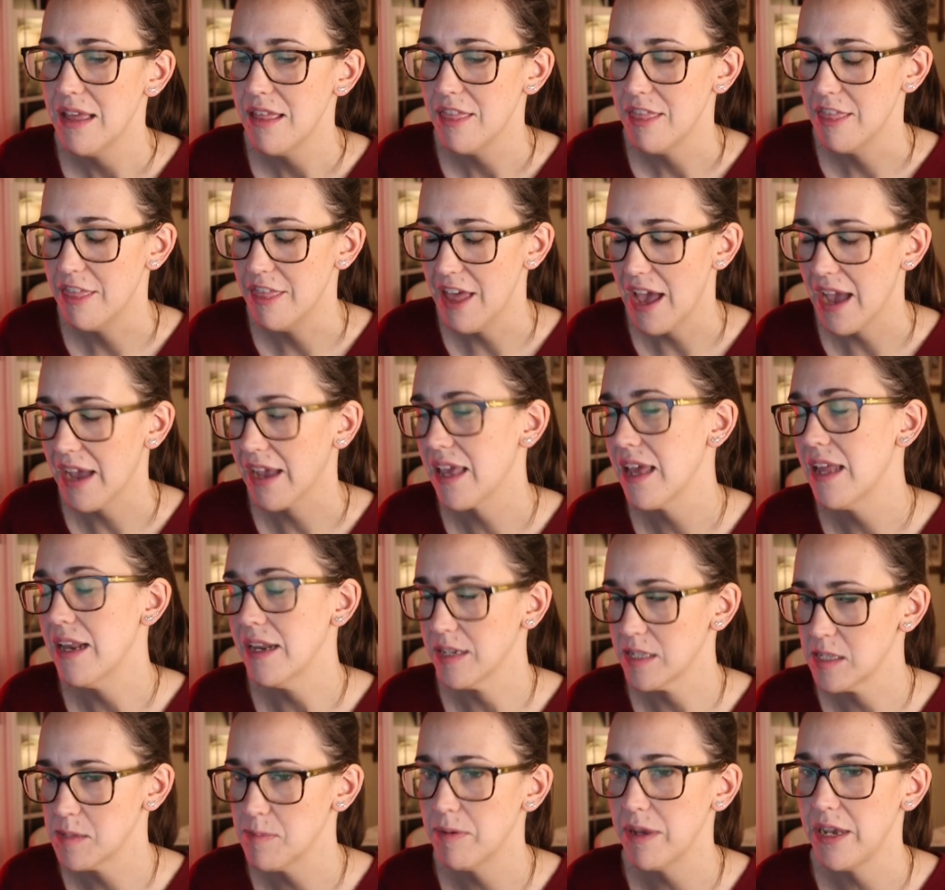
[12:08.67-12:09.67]
that can
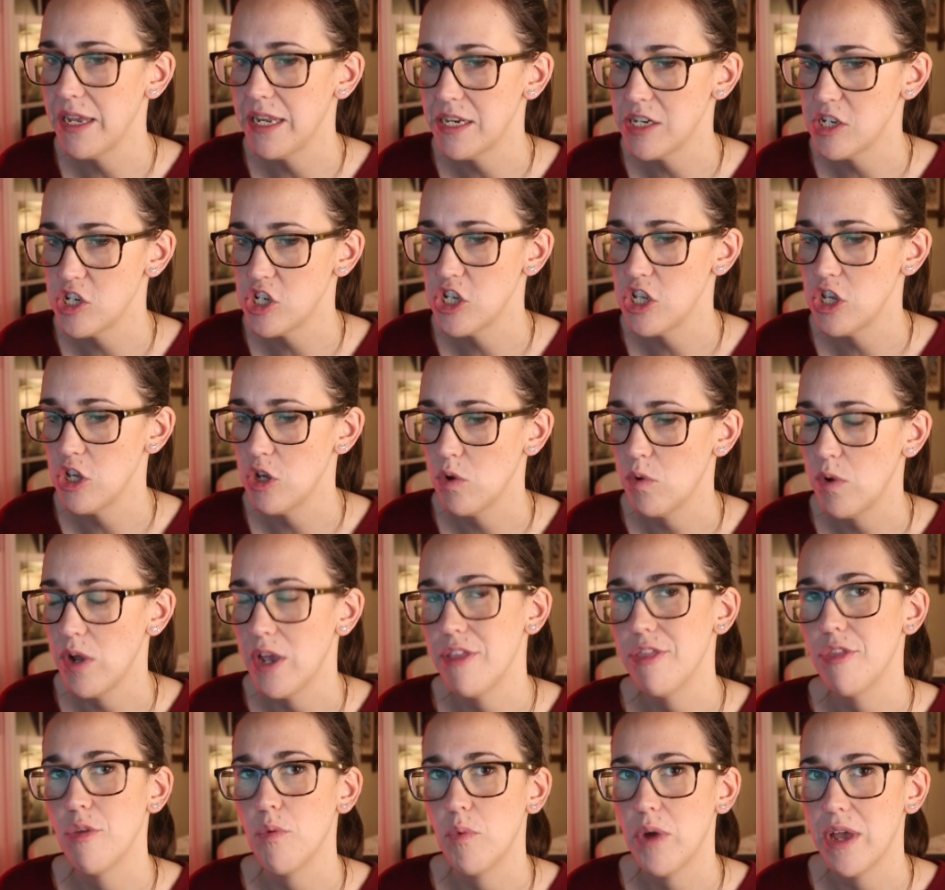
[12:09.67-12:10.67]
explain it to you
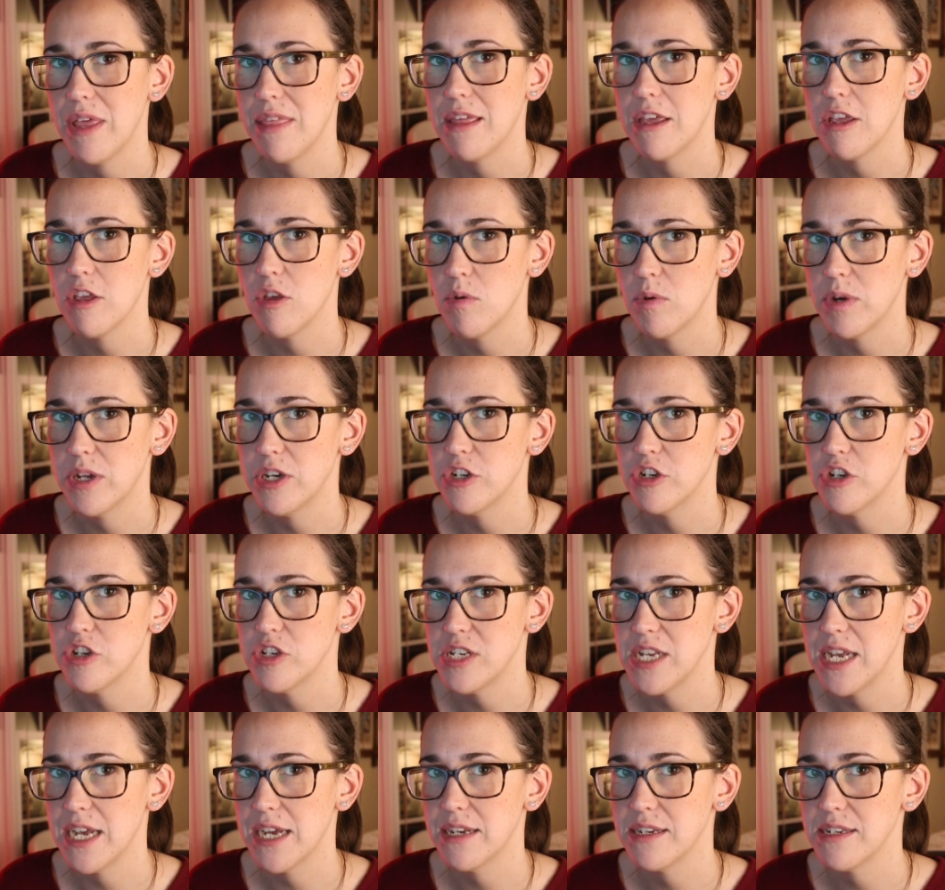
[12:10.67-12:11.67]
in the way that you
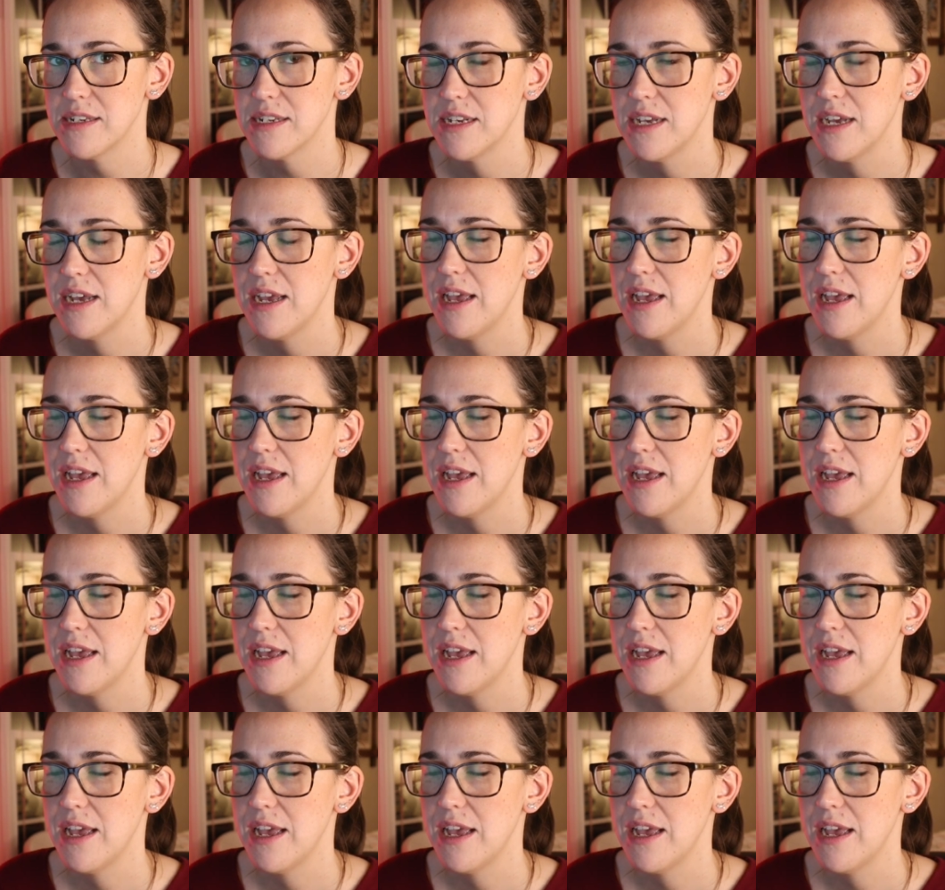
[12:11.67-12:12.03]
understand.